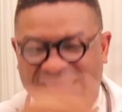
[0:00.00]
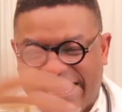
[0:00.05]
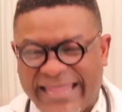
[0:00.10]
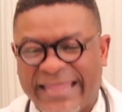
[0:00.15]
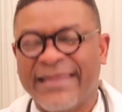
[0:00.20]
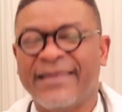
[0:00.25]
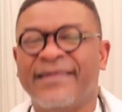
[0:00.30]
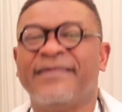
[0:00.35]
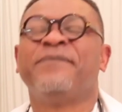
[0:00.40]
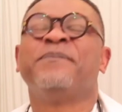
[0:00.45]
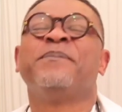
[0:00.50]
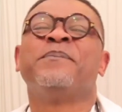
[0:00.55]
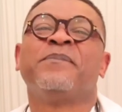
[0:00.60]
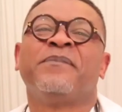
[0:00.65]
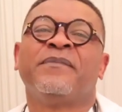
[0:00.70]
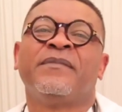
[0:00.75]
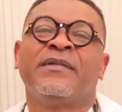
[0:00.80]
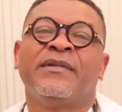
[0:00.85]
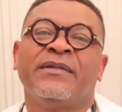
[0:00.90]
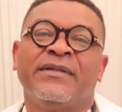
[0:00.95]
in
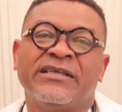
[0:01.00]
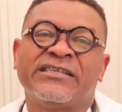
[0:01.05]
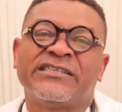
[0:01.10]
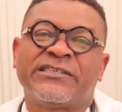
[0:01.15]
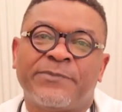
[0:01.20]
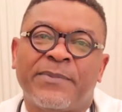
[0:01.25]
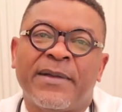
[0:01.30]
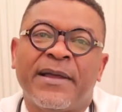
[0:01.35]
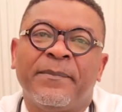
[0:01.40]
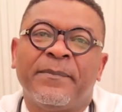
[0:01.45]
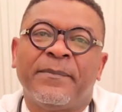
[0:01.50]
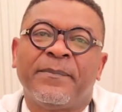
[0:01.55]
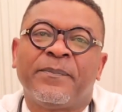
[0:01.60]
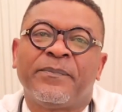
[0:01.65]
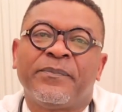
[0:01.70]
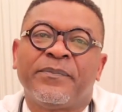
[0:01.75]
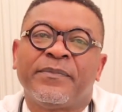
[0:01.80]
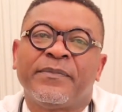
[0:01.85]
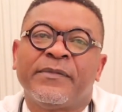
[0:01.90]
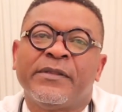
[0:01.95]
the sperm.
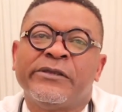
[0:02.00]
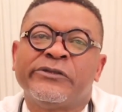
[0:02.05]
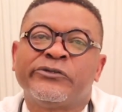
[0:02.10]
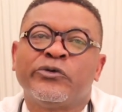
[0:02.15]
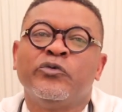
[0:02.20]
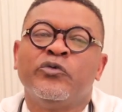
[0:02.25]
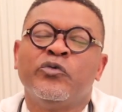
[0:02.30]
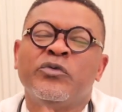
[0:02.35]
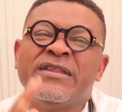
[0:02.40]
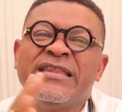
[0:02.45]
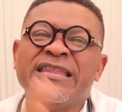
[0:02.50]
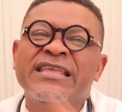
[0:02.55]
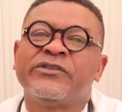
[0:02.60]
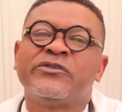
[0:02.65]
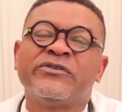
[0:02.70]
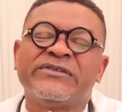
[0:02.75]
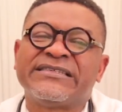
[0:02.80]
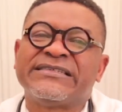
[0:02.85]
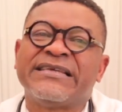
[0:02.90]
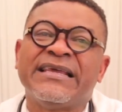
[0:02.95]
So you
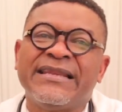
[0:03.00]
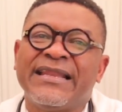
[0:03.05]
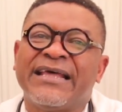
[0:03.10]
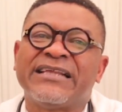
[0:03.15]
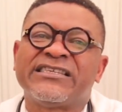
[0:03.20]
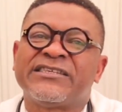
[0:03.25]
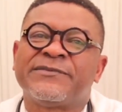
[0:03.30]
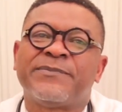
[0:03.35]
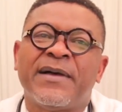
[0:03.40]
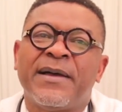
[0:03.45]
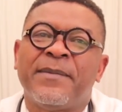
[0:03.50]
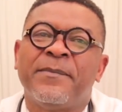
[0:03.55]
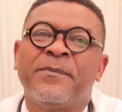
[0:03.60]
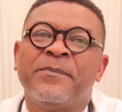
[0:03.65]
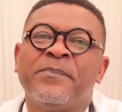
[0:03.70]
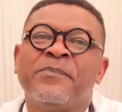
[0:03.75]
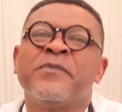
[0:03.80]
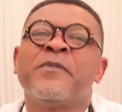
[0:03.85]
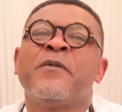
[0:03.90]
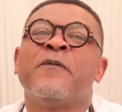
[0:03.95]
need to send that sperm
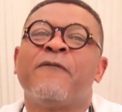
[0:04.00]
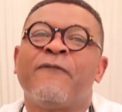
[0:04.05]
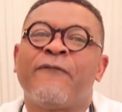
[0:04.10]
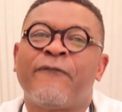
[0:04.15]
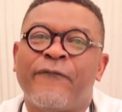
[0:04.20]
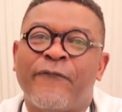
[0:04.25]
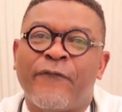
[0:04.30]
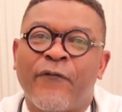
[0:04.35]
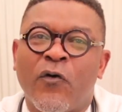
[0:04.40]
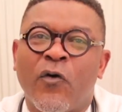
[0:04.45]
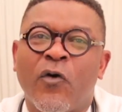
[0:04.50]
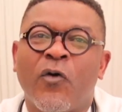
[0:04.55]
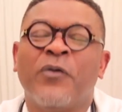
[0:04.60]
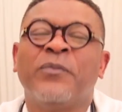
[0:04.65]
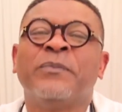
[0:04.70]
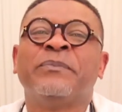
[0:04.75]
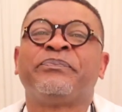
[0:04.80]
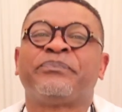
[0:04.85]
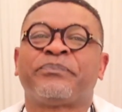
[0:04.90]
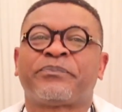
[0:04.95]

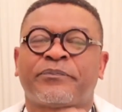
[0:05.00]
for